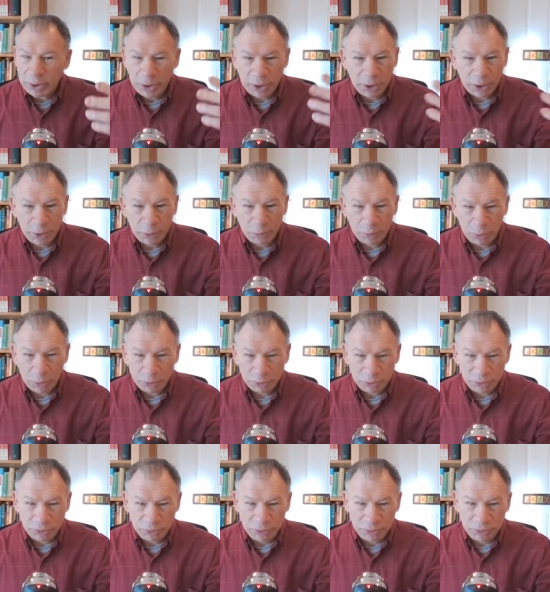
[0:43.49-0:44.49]
uh,
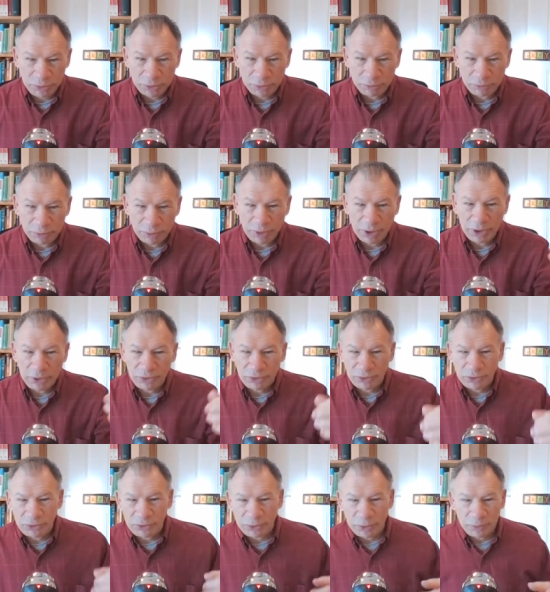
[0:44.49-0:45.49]
build good
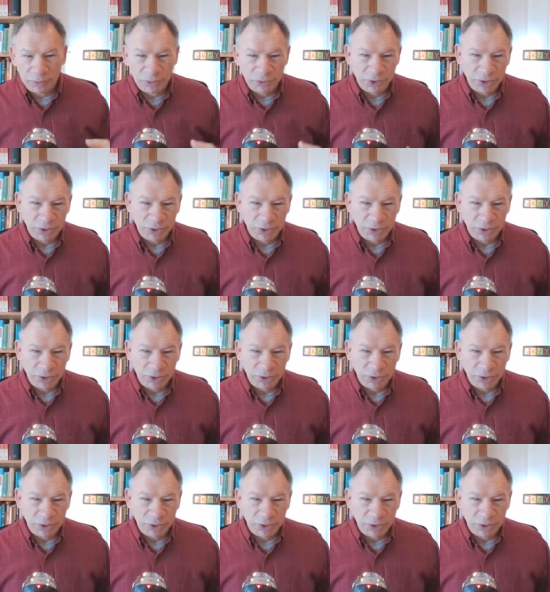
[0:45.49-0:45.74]
relationships.